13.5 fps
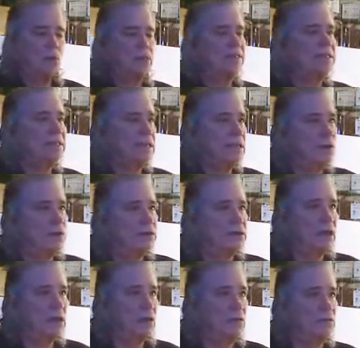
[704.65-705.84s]
We see
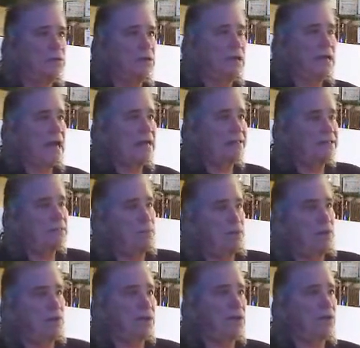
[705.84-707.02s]
ourselves as
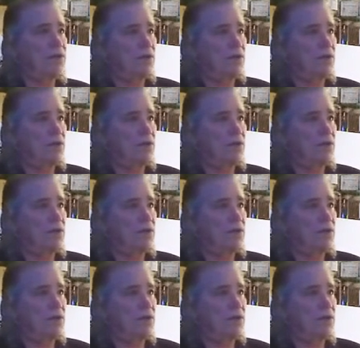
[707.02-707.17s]
superior